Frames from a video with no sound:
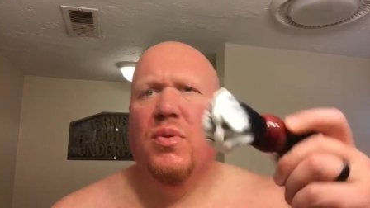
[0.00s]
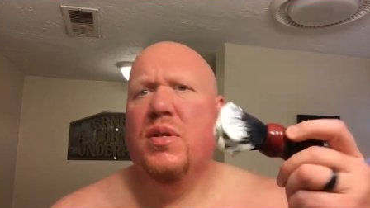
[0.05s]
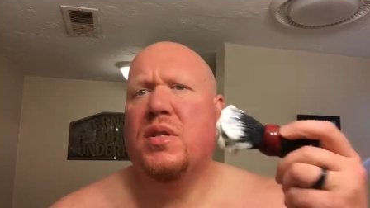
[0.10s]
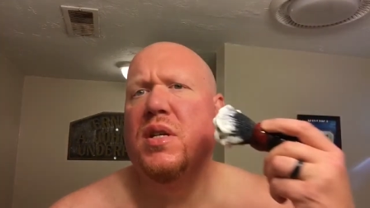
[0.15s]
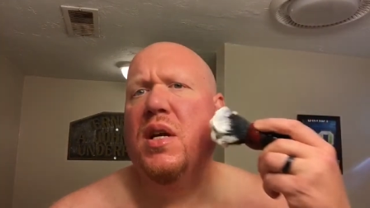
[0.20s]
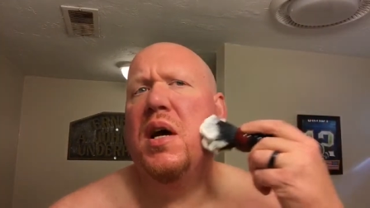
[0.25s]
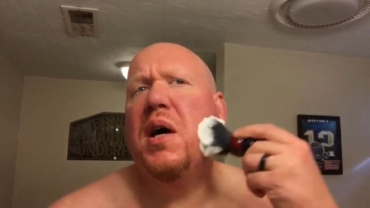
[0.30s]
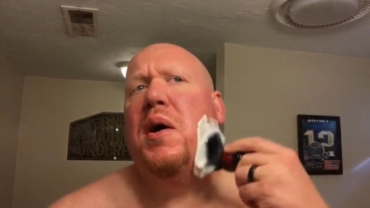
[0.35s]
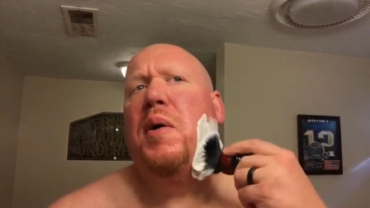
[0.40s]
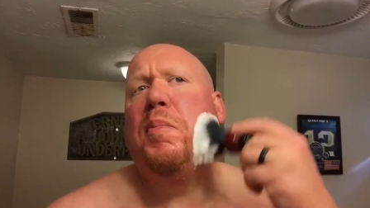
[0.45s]

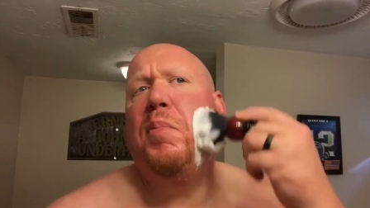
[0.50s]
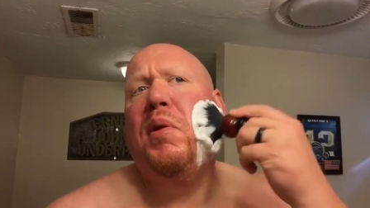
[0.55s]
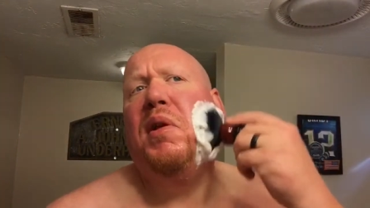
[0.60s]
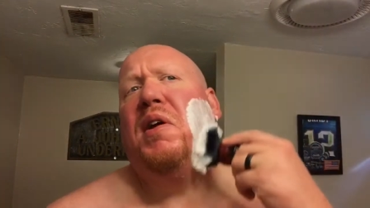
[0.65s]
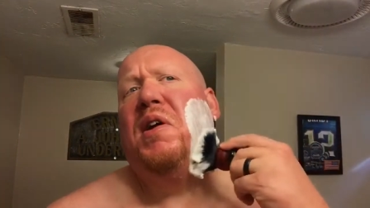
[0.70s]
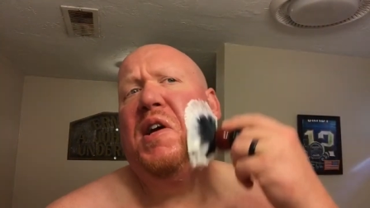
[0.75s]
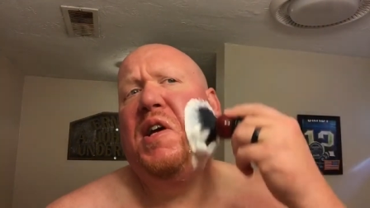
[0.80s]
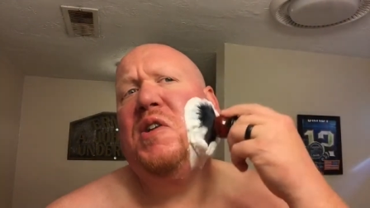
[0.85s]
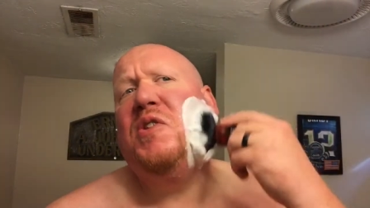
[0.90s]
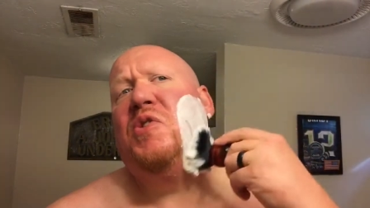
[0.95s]
was
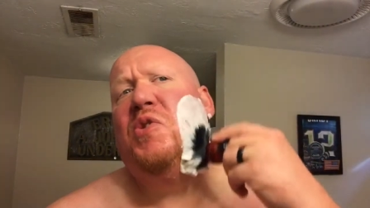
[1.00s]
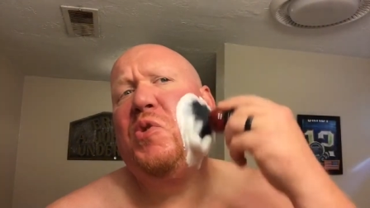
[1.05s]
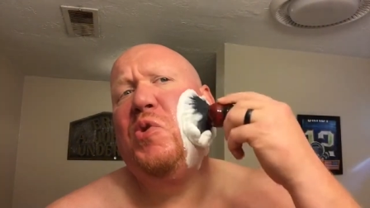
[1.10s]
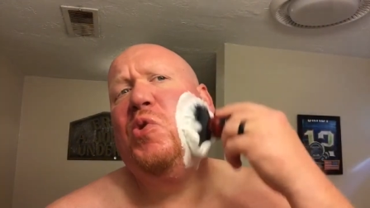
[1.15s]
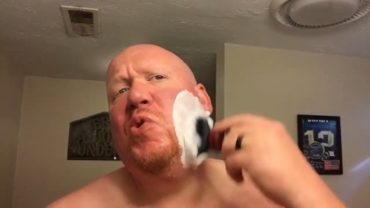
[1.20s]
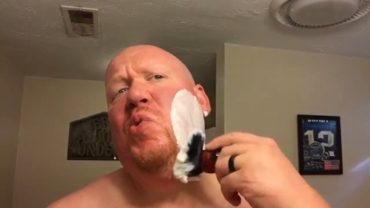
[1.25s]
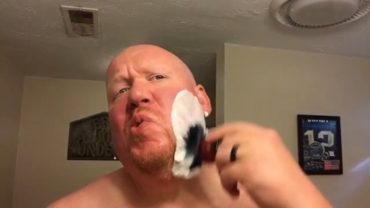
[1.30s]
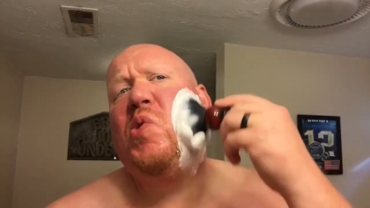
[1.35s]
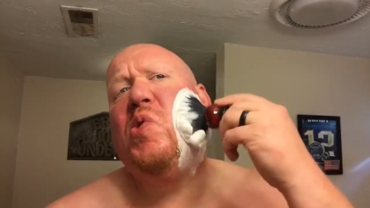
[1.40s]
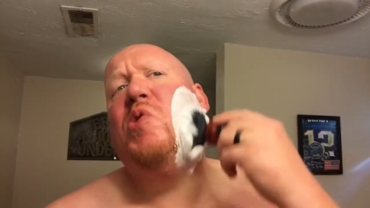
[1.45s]
plenty
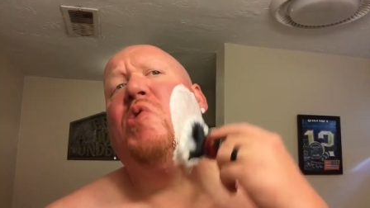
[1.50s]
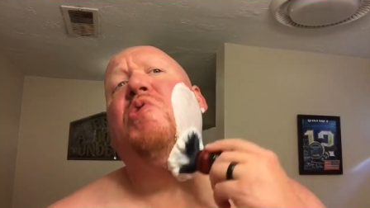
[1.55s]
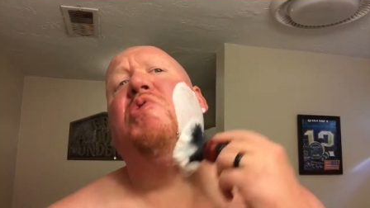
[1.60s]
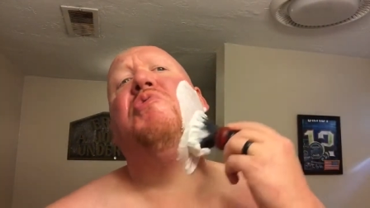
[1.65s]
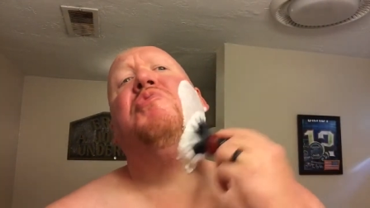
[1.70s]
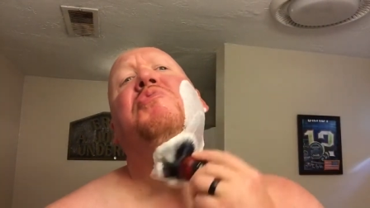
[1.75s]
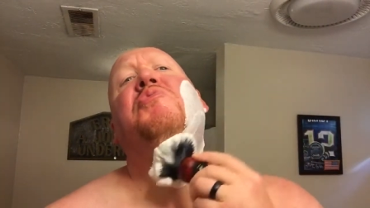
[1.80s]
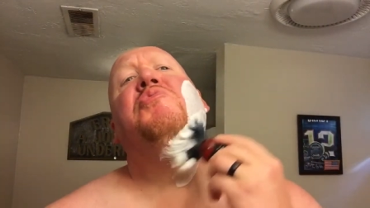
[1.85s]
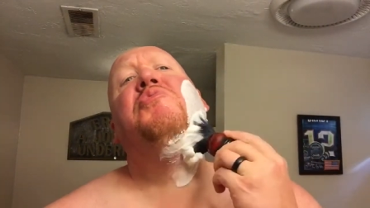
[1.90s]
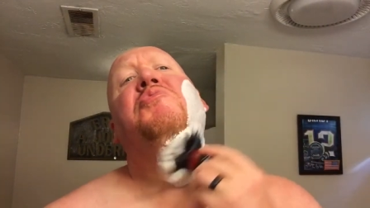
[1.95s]
to
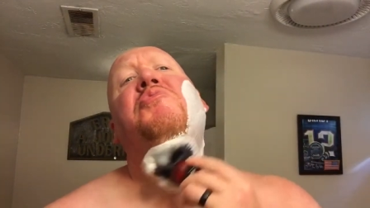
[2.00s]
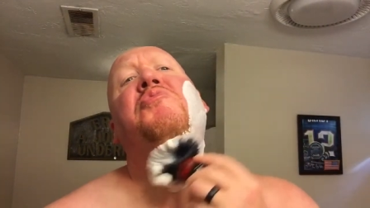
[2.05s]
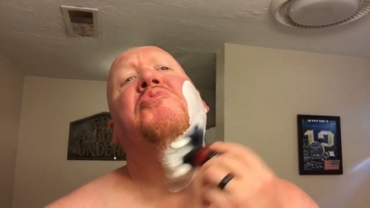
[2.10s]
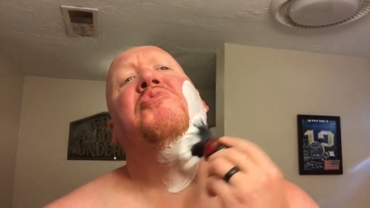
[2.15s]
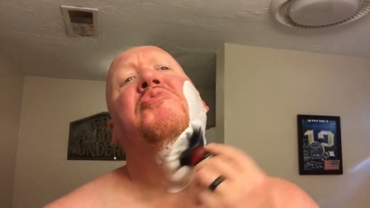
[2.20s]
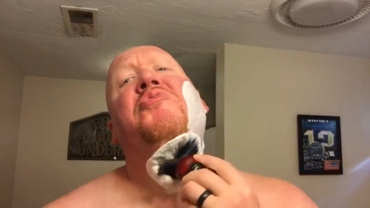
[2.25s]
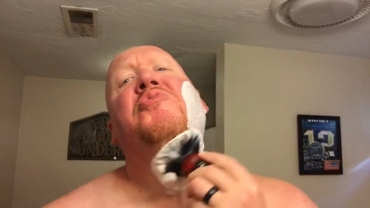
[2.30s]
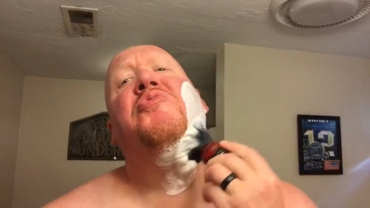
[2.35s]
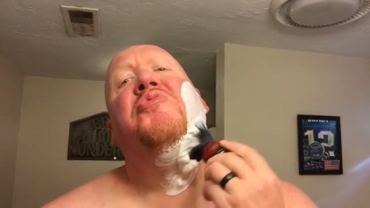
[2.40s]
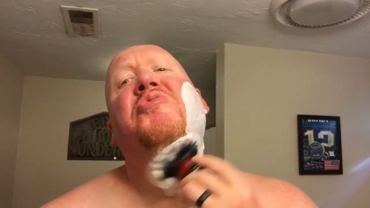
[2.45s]

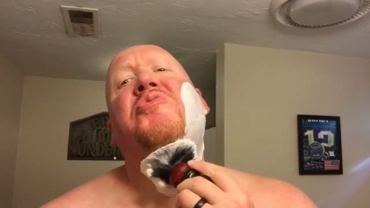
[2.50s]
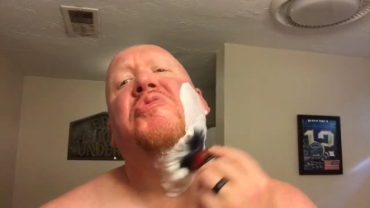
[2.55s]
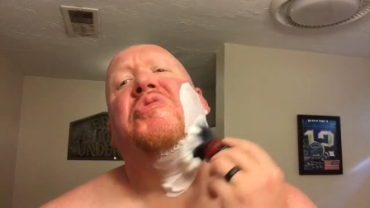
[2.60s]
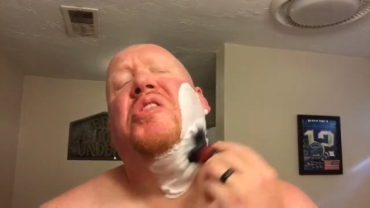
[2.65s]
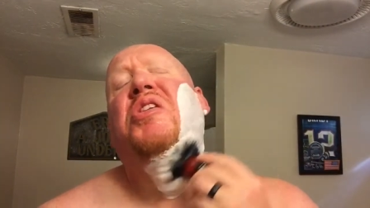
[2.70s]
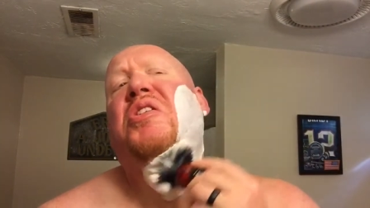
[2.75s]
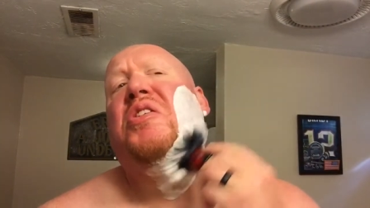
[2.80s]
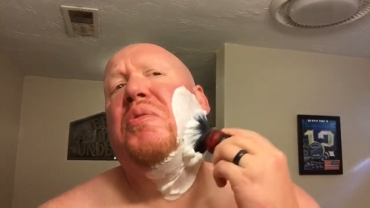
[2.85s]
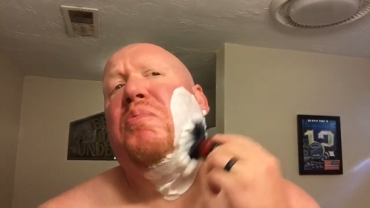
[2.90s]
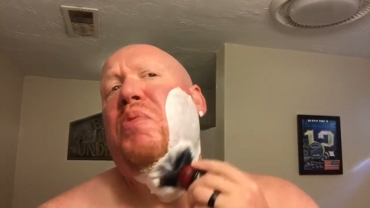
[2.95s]

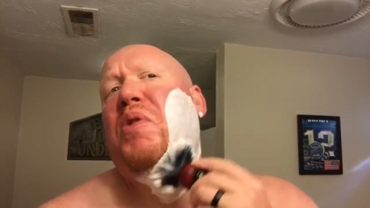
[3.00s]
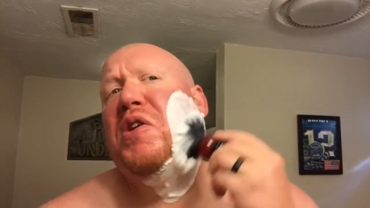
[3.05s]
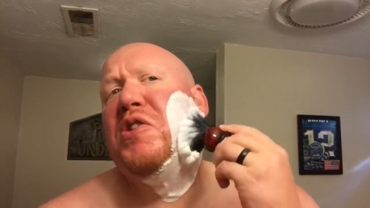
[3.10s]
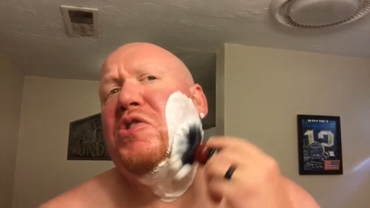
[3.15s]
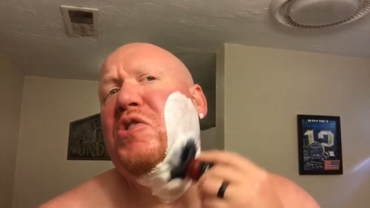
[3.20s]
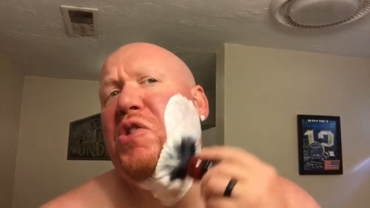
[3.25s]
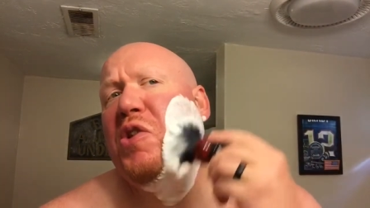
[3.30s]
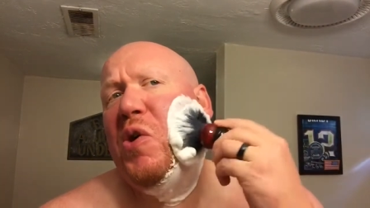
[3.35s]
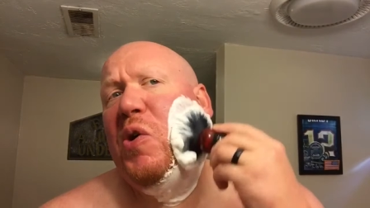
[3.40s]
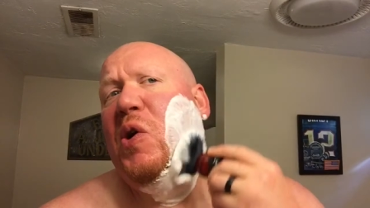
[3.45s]
get the
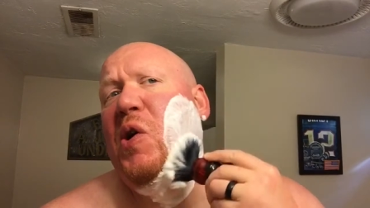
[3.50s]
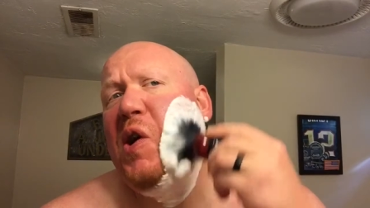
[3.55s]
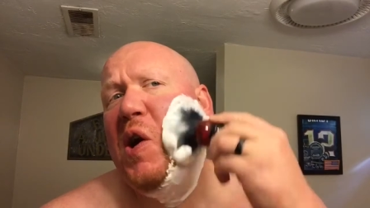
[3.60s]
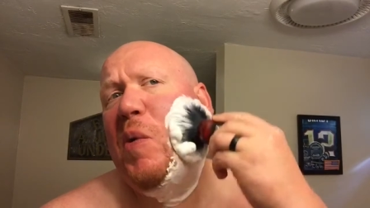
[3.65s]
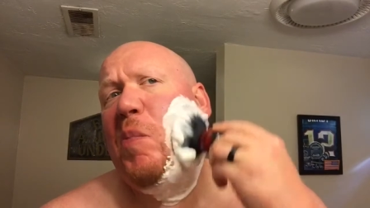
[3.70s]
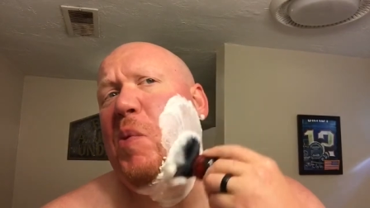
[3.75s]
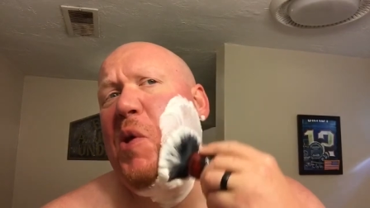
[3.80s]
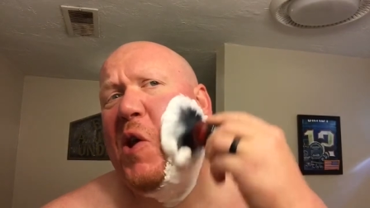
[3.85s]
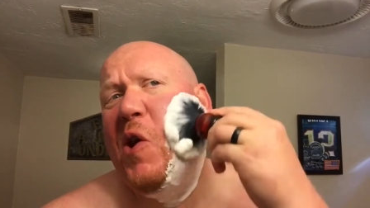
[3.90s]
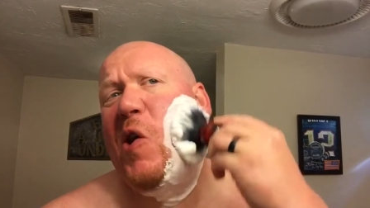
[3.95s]
brush loaded
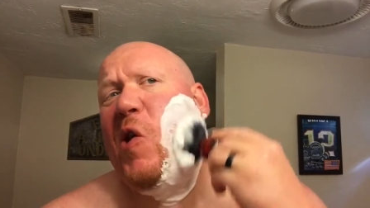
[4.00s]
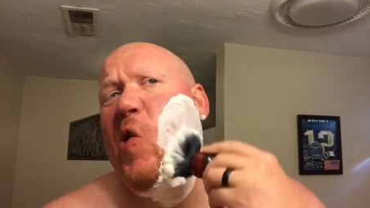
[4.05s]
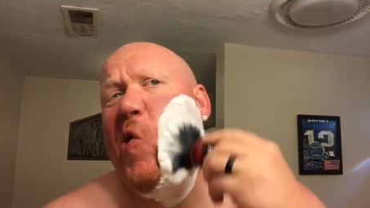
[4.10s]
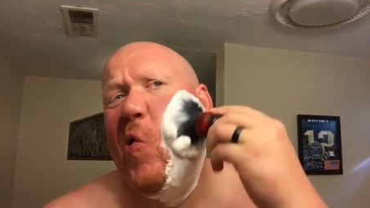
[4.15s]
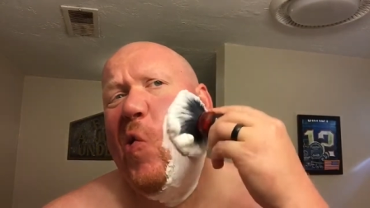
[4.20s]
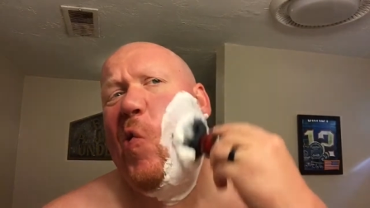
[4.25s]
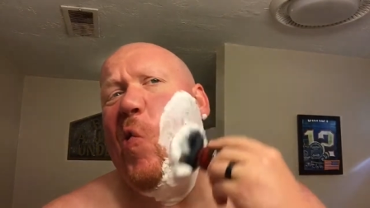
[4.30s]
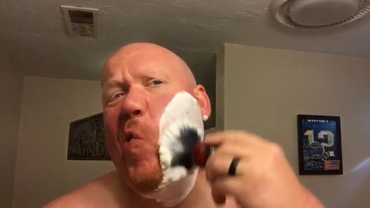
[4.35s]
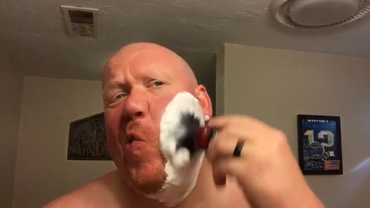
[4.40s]
up here.